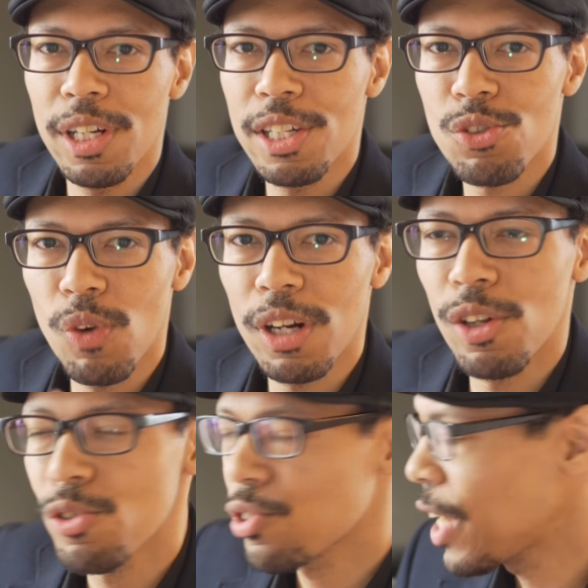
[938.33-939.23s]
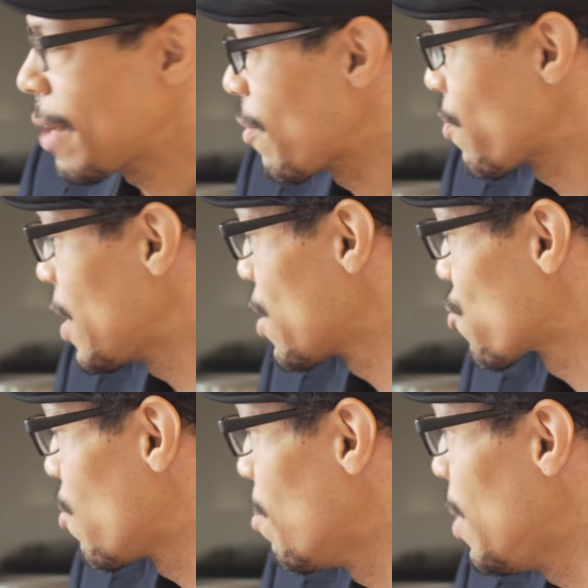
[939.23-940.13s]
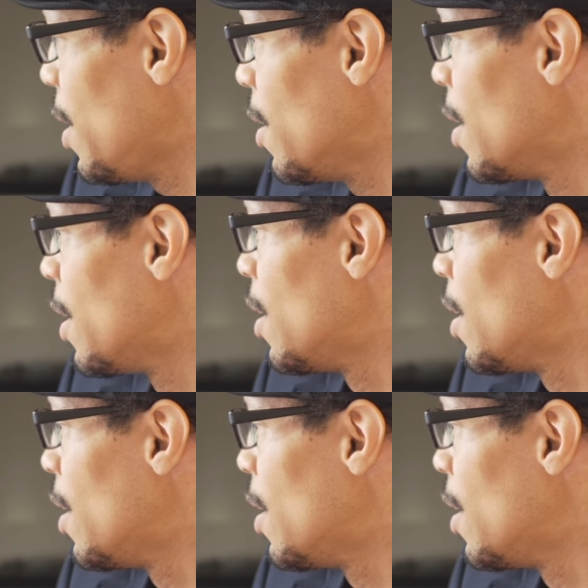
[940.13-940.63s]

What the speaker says: It's one of those type of things for me.